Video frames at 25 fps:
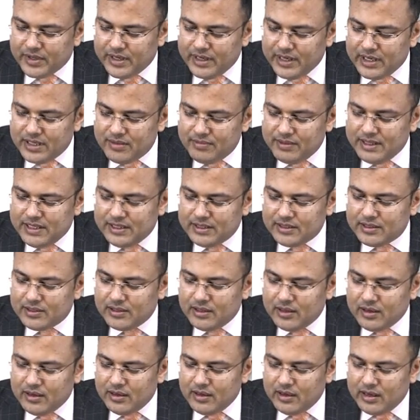It means
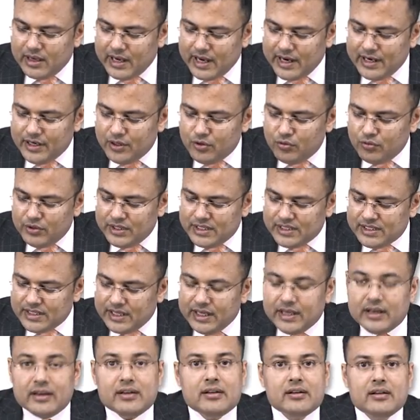N2 is
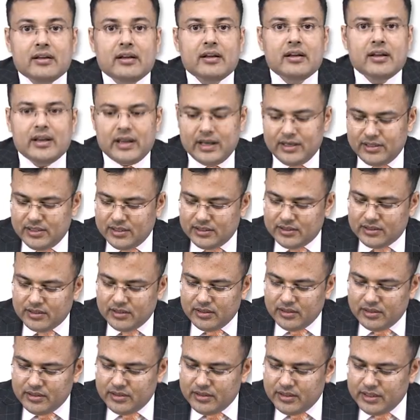there. It is
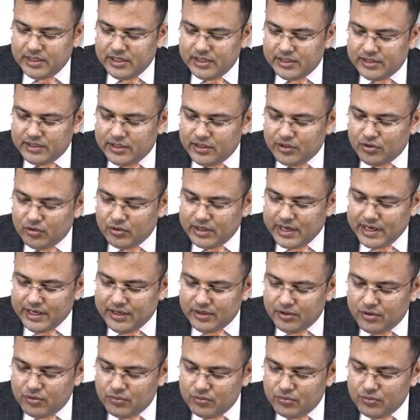T0
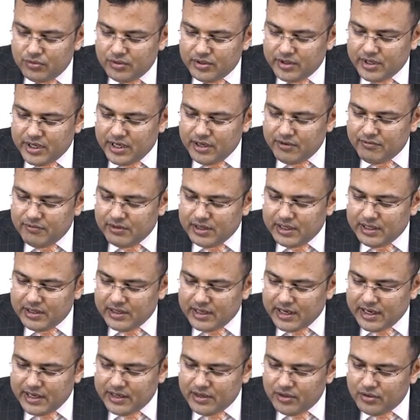N2, T1
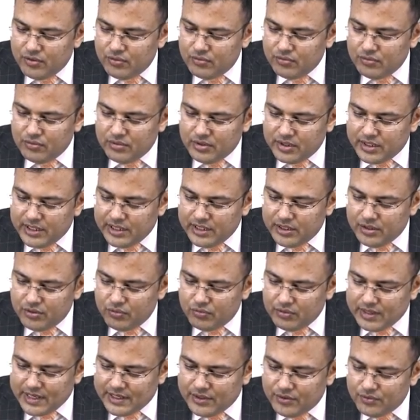N2, T2
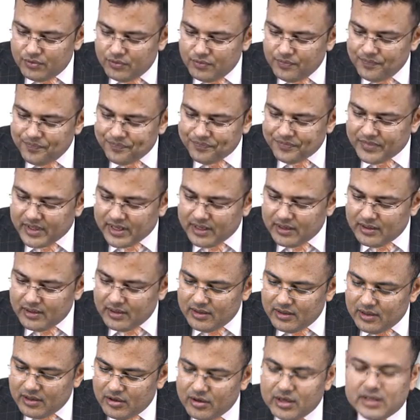N2.
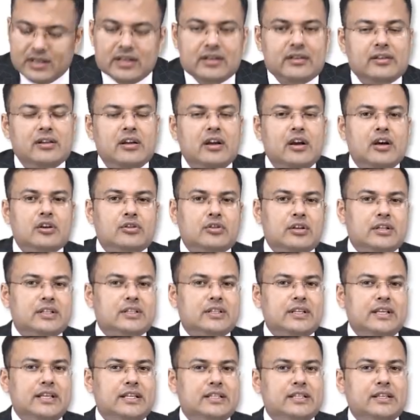Got it? So
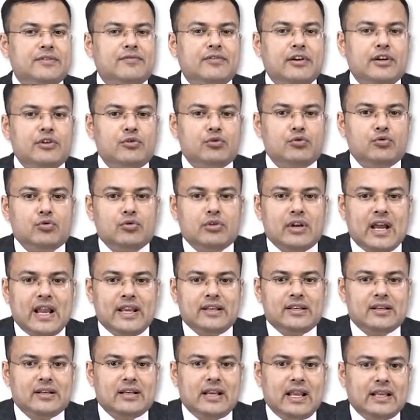it's easy for you to
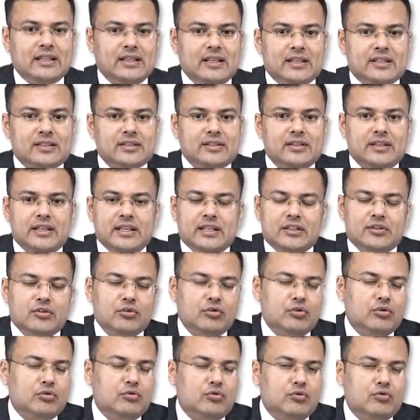write it like this,
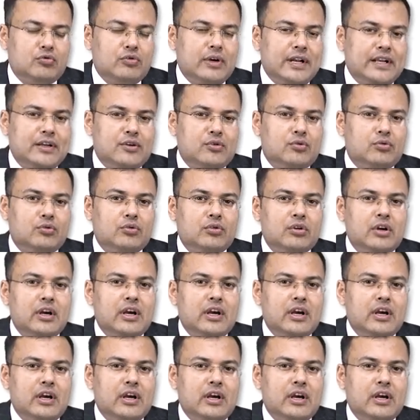T0 to 2 N2.